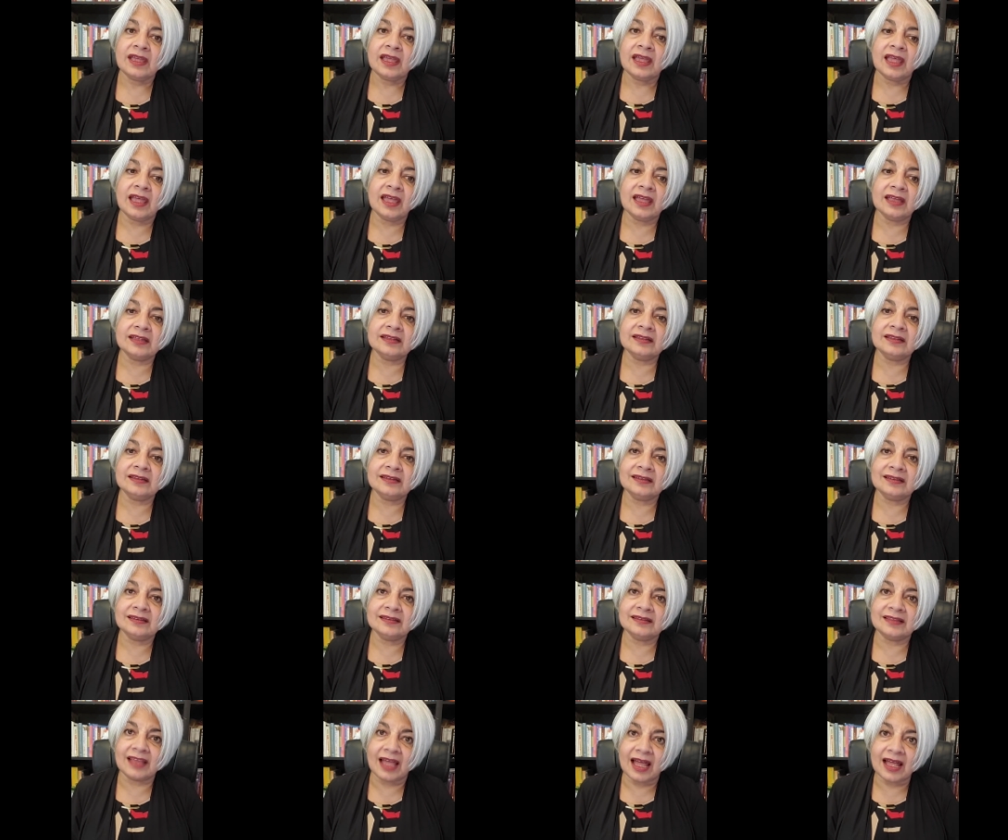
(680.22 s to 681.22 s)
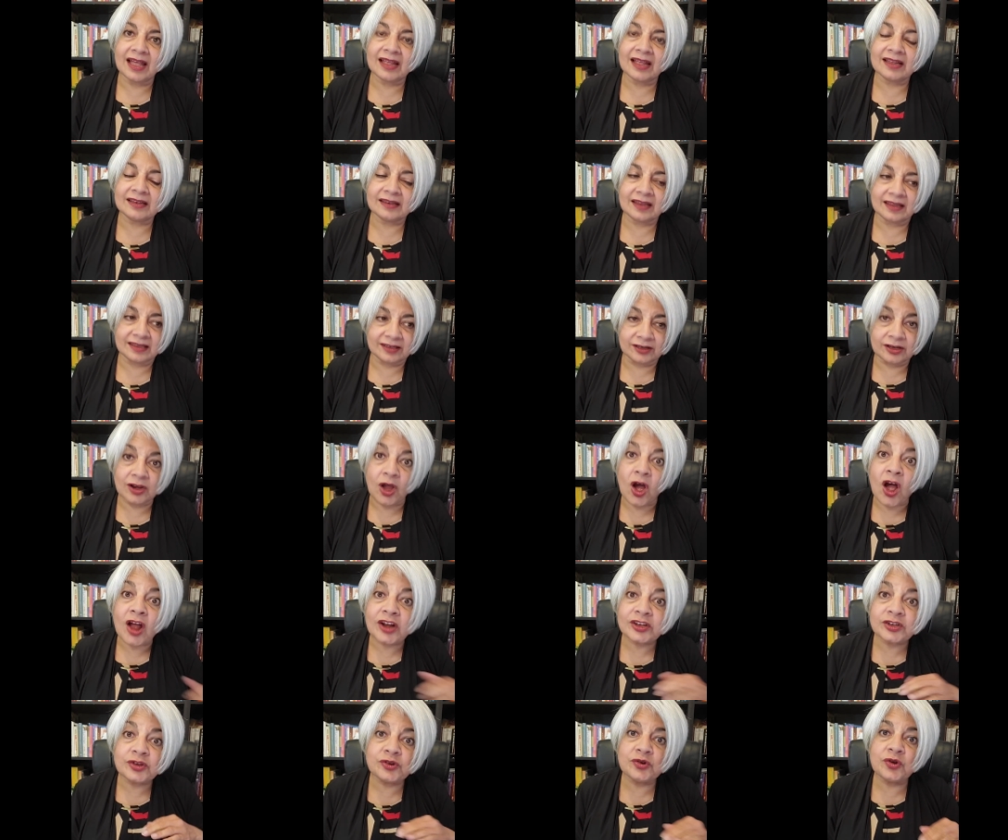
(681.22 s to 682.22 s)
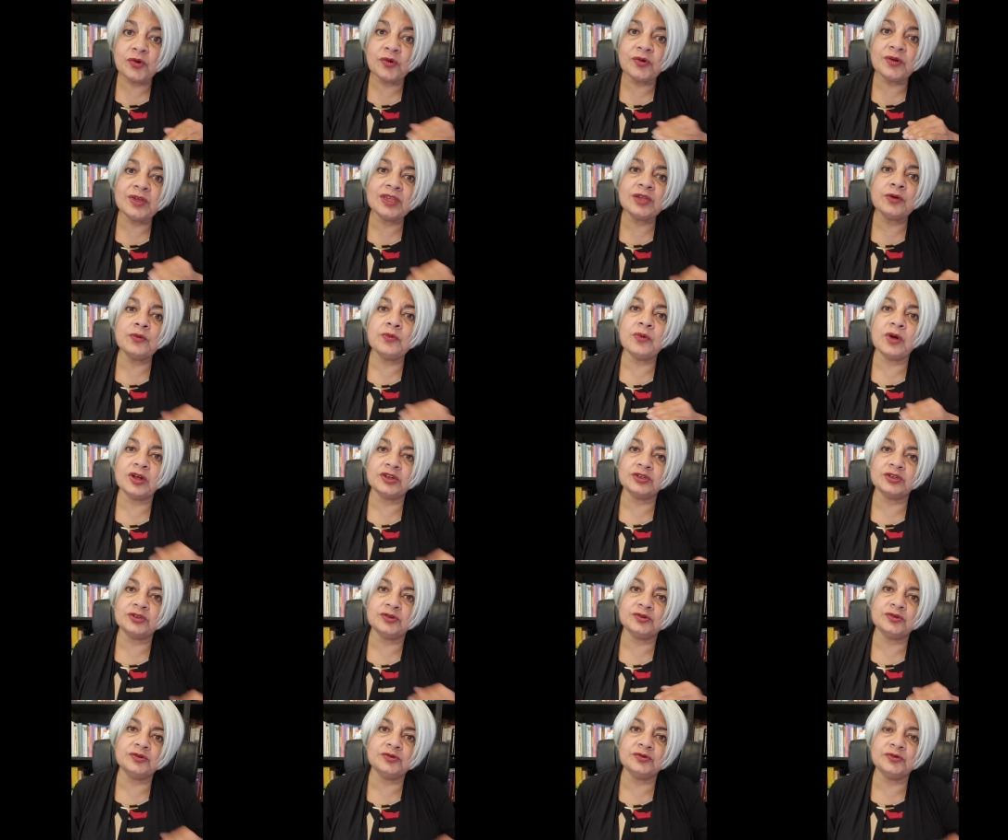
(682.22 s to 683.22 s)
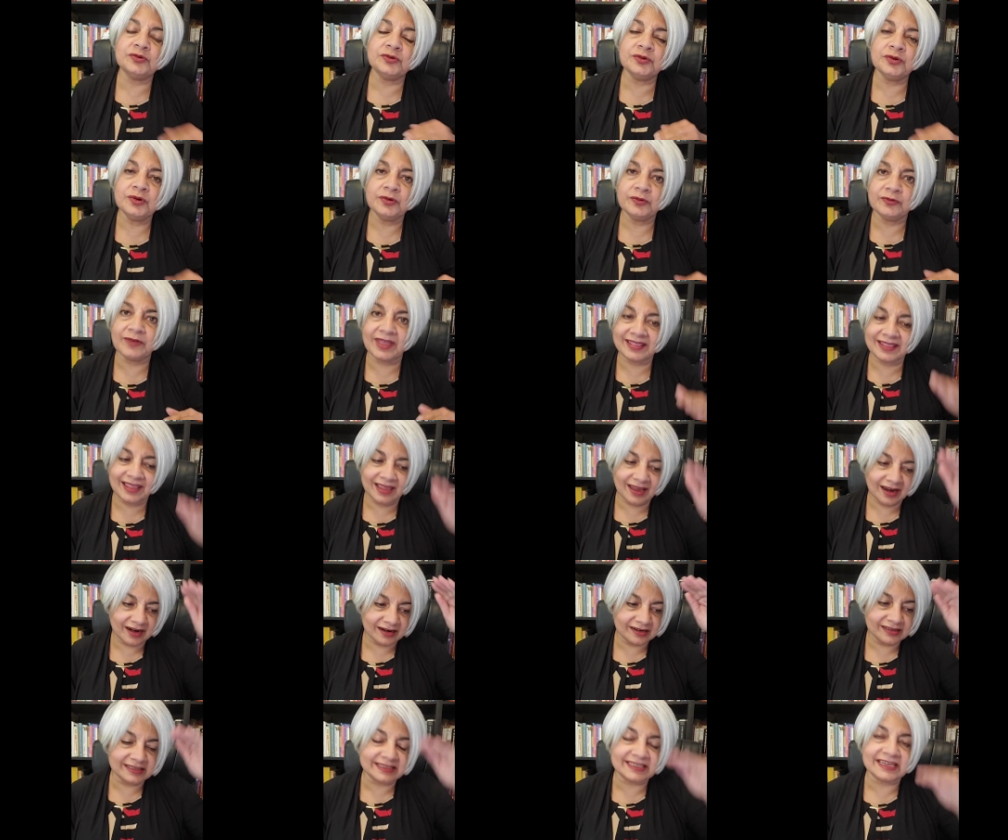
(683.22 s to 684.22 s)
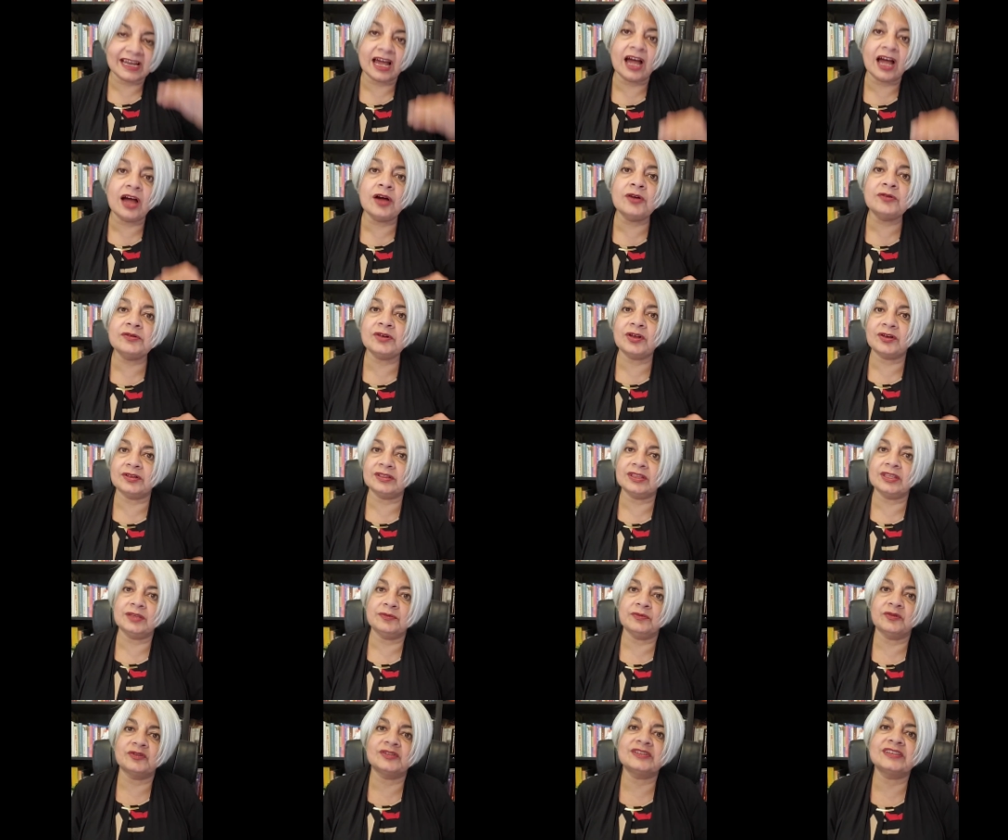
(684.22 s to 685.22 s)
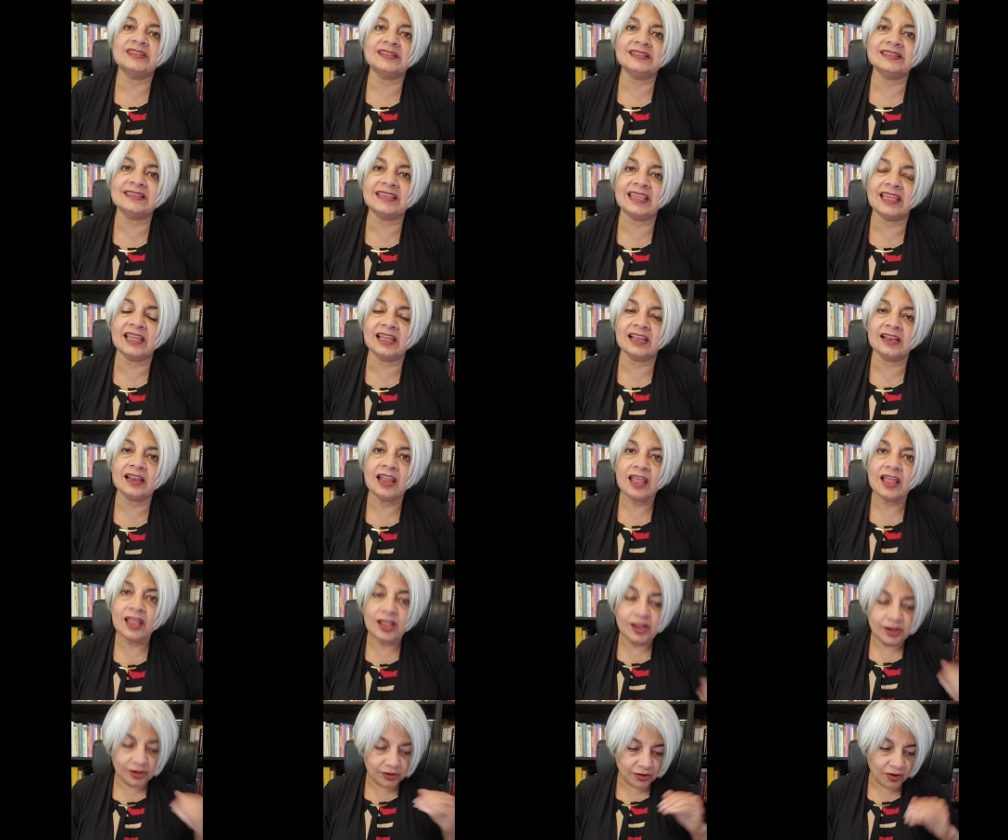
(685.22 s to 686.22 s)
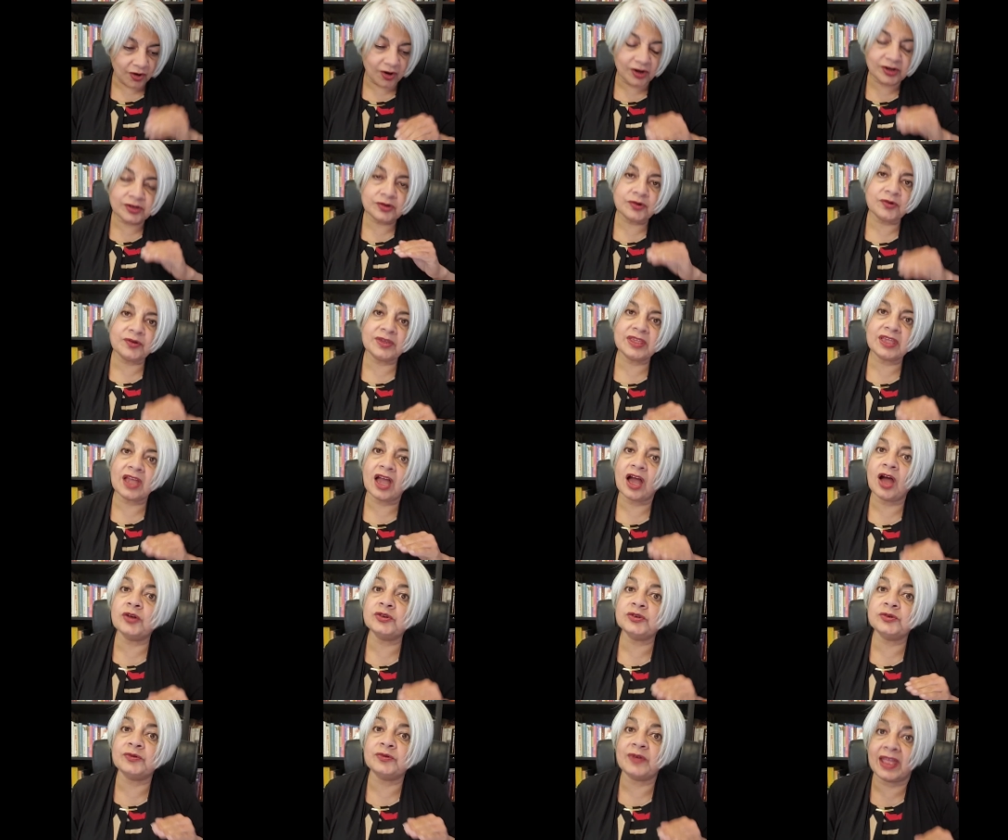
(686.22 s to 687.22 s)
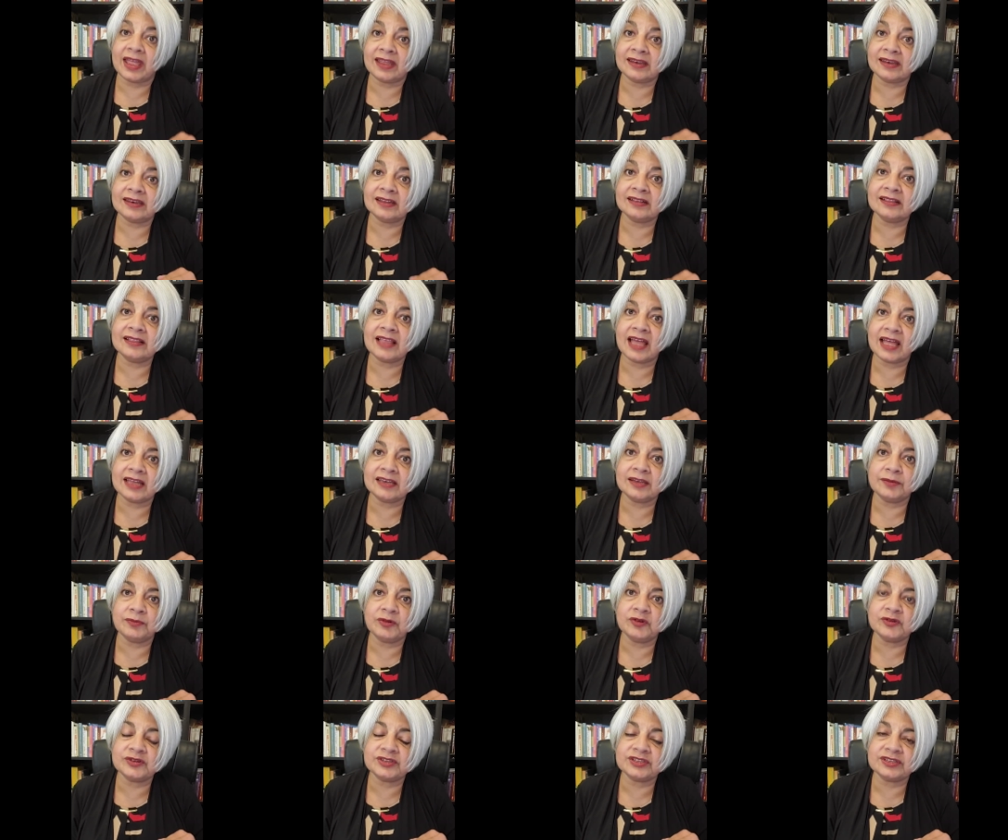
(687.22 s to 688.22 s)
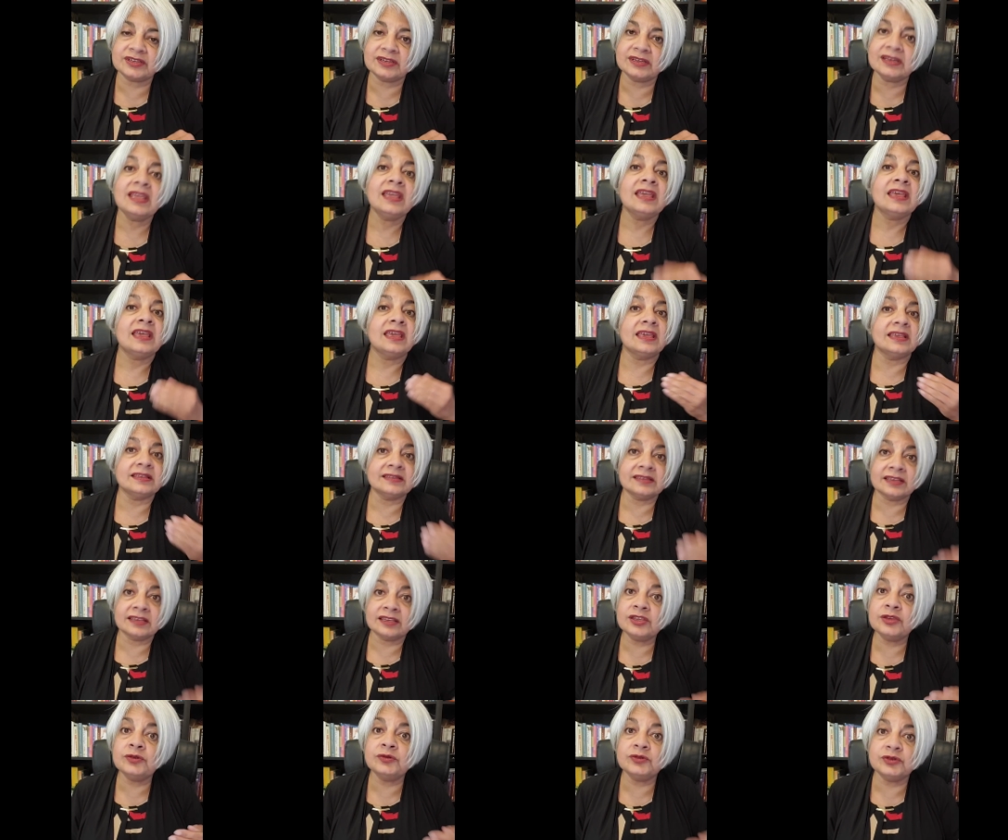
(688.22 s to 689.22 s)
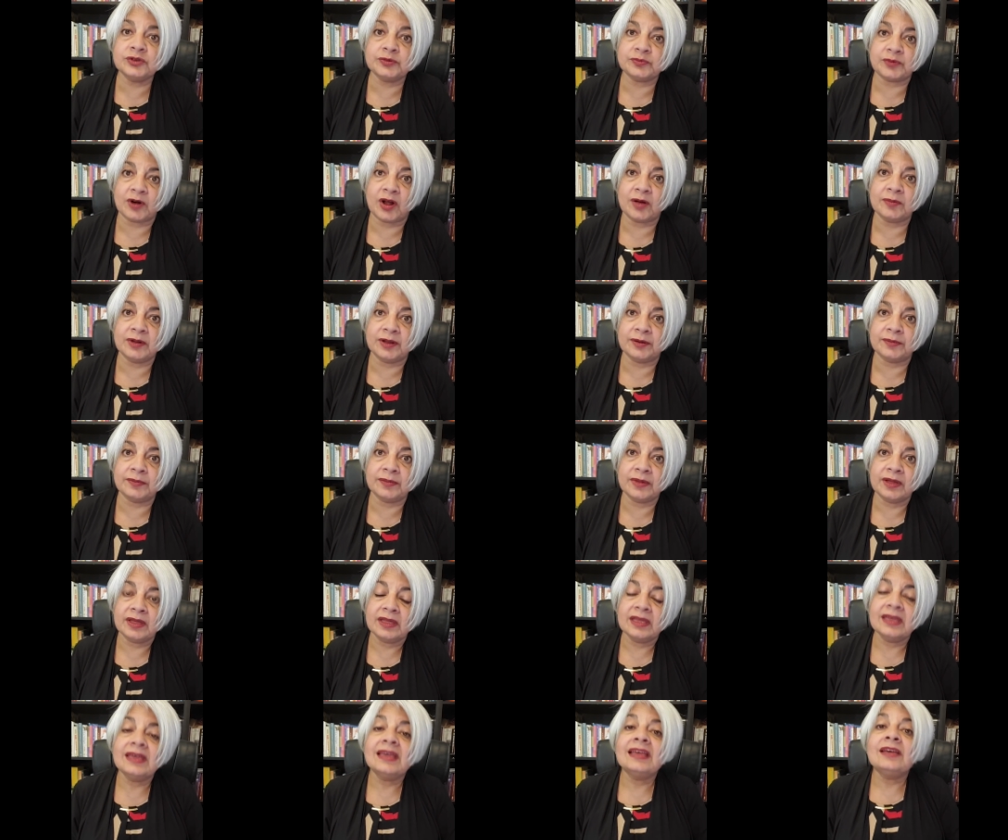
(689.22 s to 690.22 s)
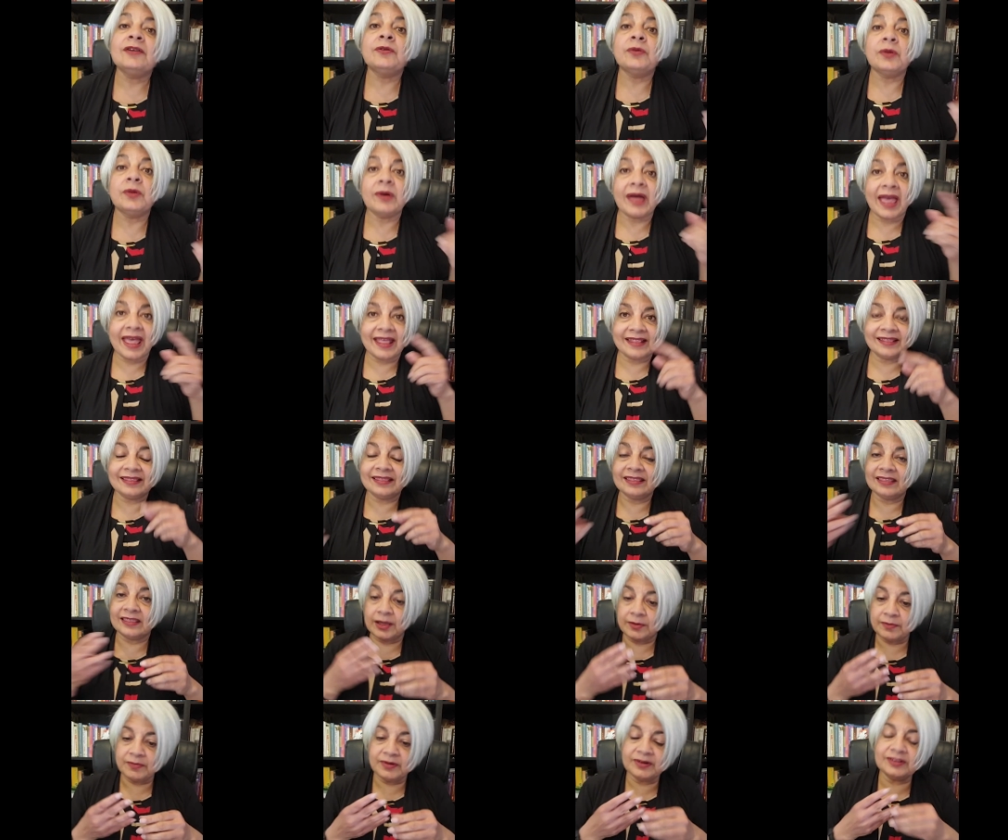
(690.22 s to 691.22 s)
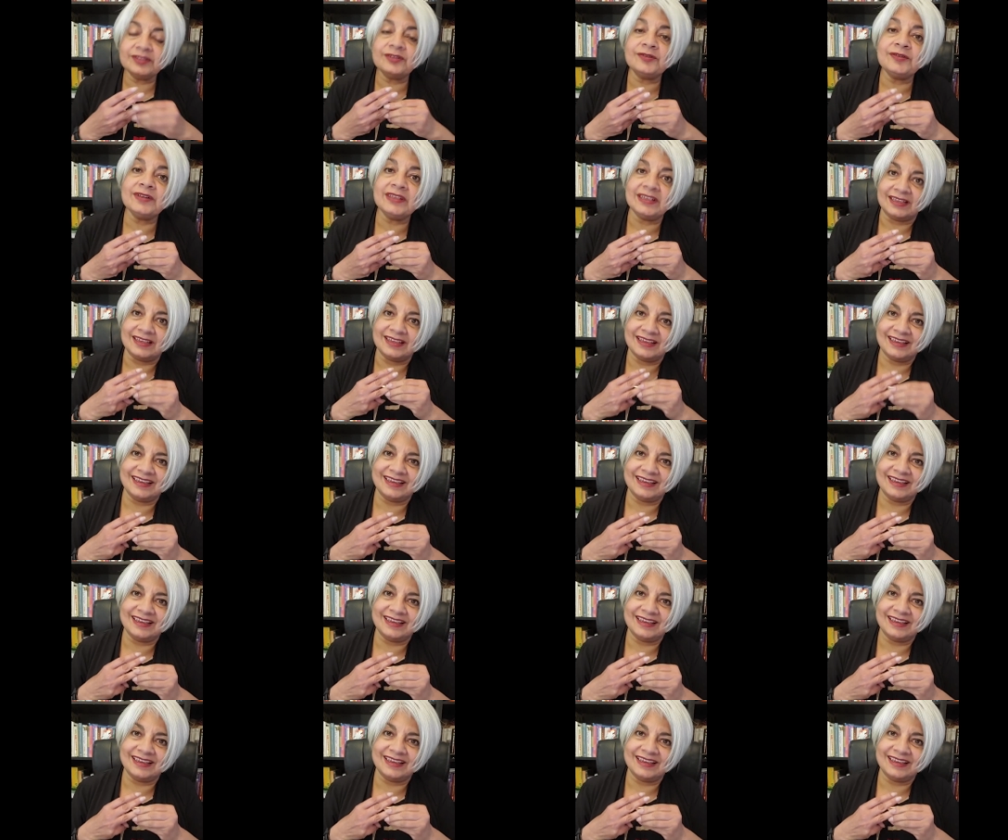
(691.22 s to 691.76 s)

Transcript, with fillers: And that not knowing what to do when they are down on the emotional scale not knowing how to handle that emotion is a huge problem. And number three,